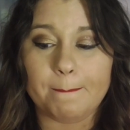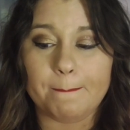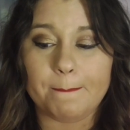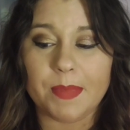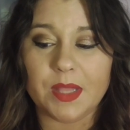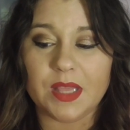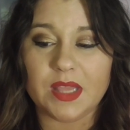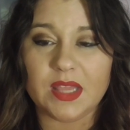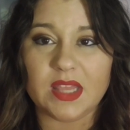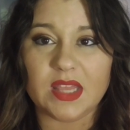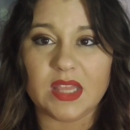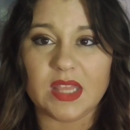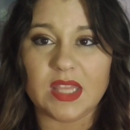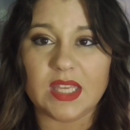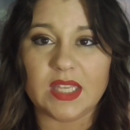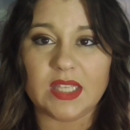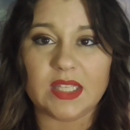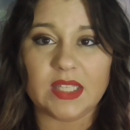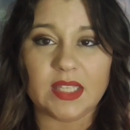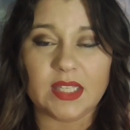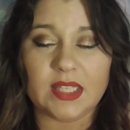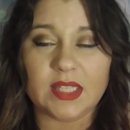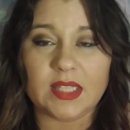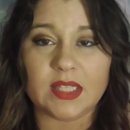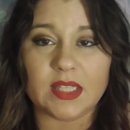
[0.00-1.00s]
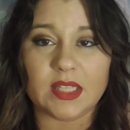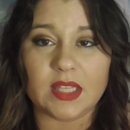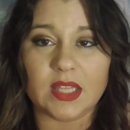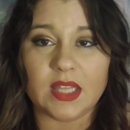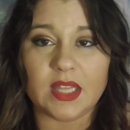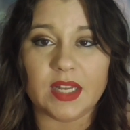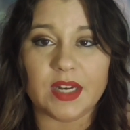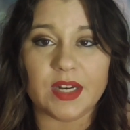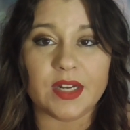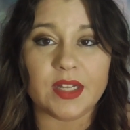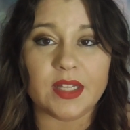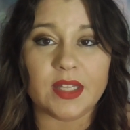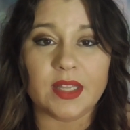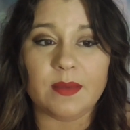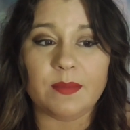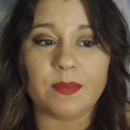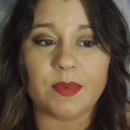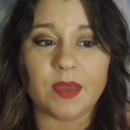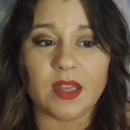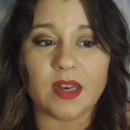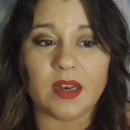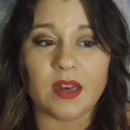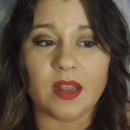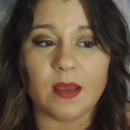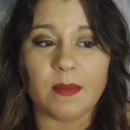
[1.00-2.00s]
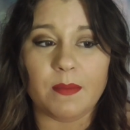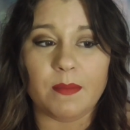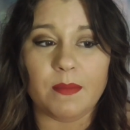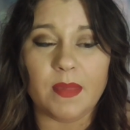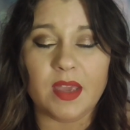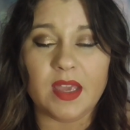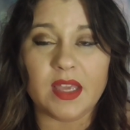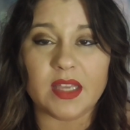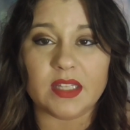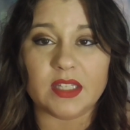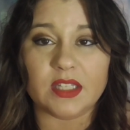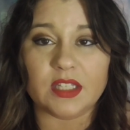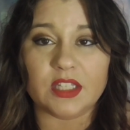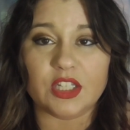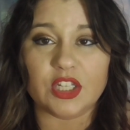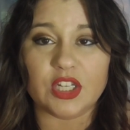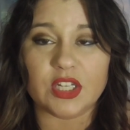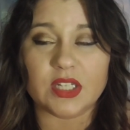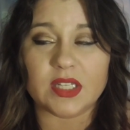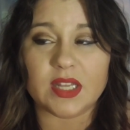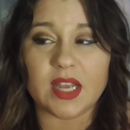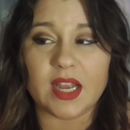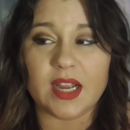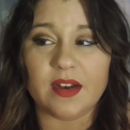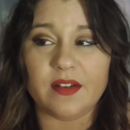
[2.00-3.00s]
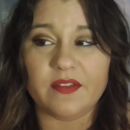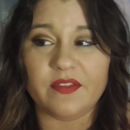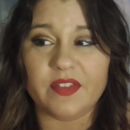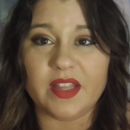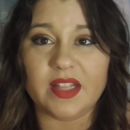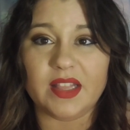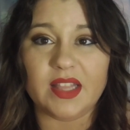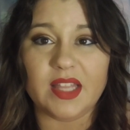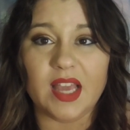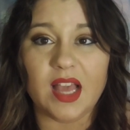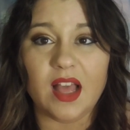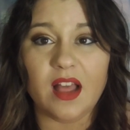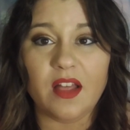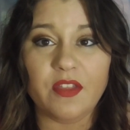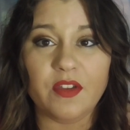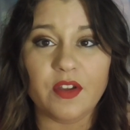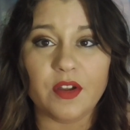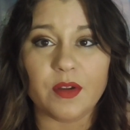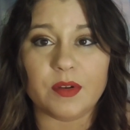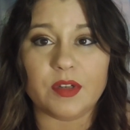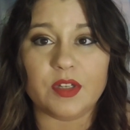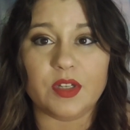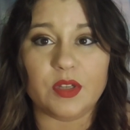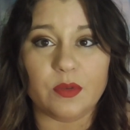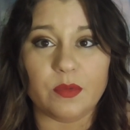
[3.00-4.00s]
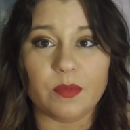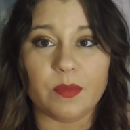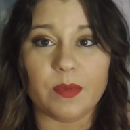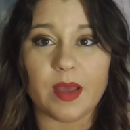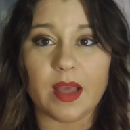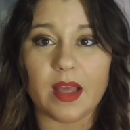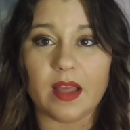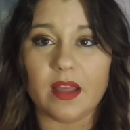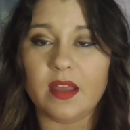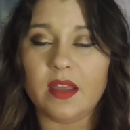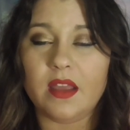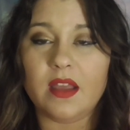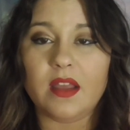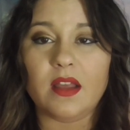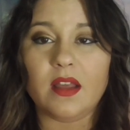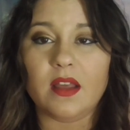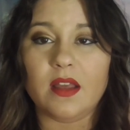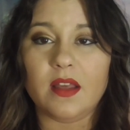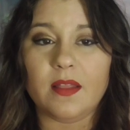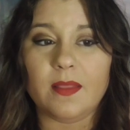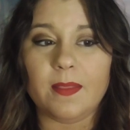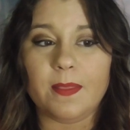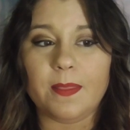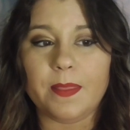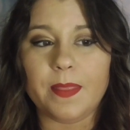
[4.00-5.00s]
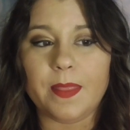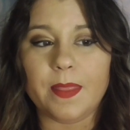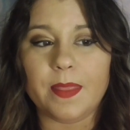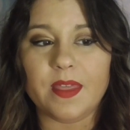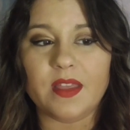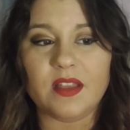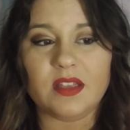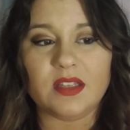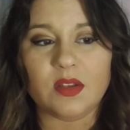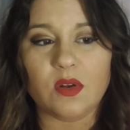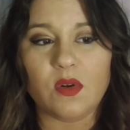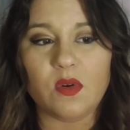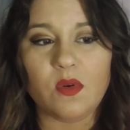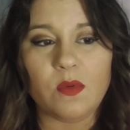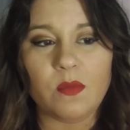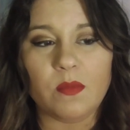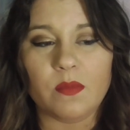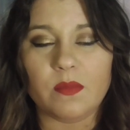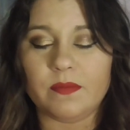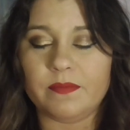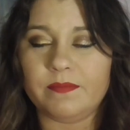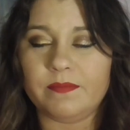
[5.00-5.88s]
but this has literally been a miss, just kind of like the other two. This whole,